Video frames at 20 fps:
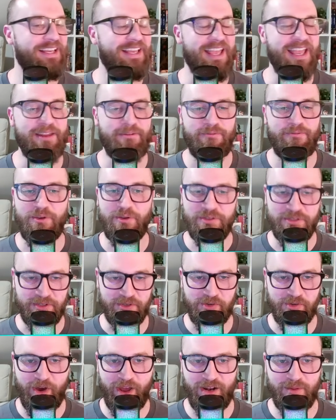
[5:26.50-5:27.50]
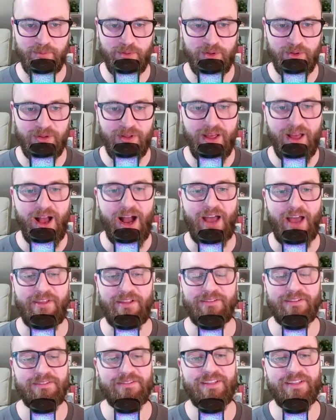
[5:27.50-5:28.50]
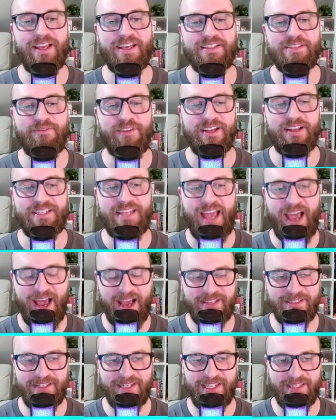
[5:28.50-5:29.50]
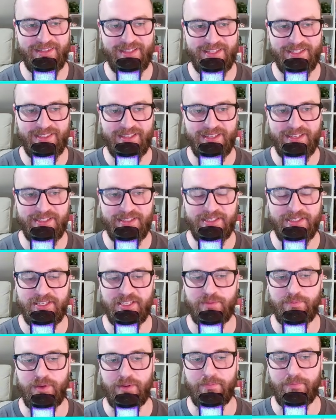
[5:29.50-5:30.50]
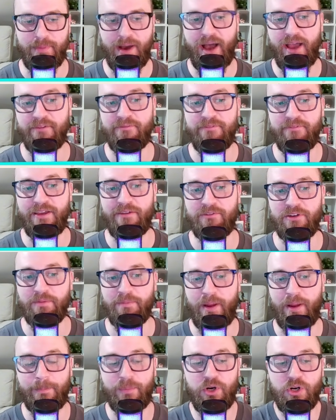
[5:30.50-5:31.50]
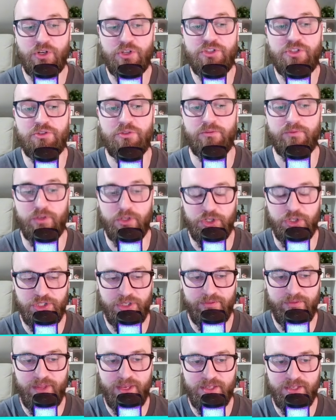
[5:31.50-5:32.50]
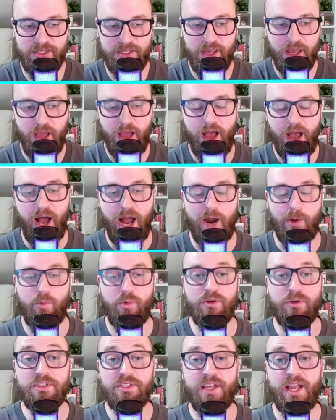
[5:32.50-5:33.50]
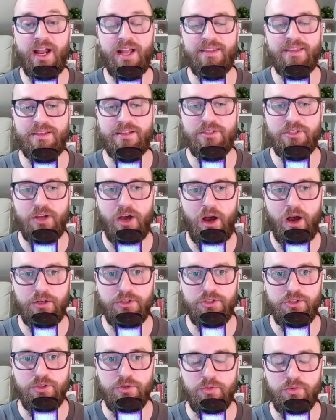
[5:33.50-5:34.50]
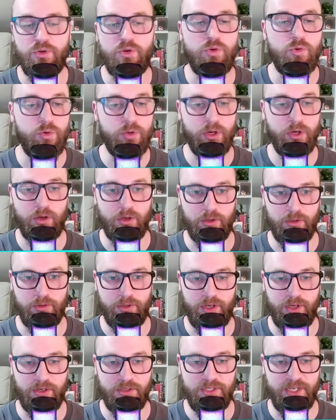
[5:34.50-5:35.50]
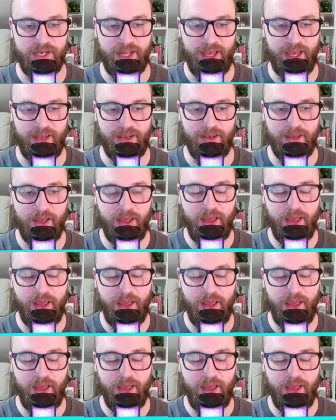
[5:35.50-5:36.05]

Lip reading: It feels incredible. I think Lin Lie is fantastic in this list. This has been my favorite, my personal version of this. I will say I did talk to Cougar earlier today